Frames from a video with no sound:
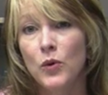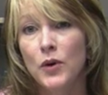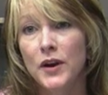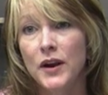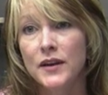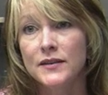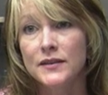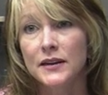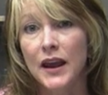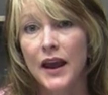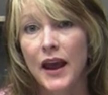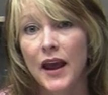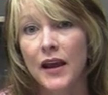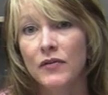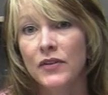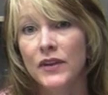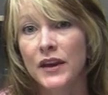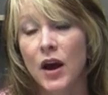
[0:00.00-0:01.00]
doesn't
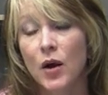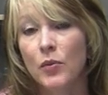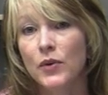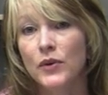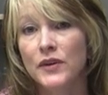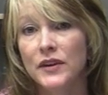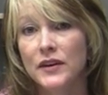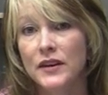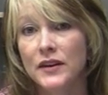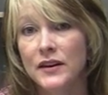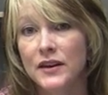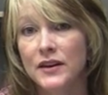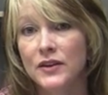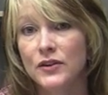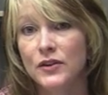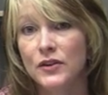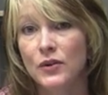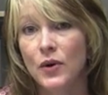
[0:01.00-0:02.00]
have the
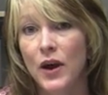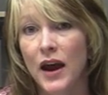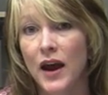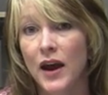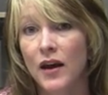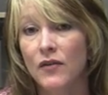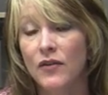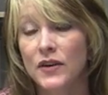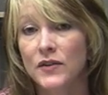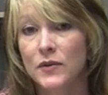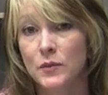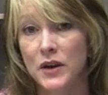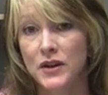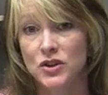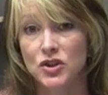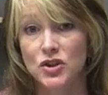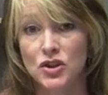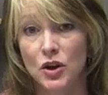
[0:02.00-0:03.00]
opportunity to have as
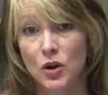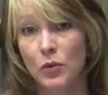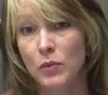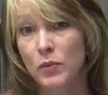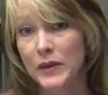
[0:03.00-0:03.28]
much gel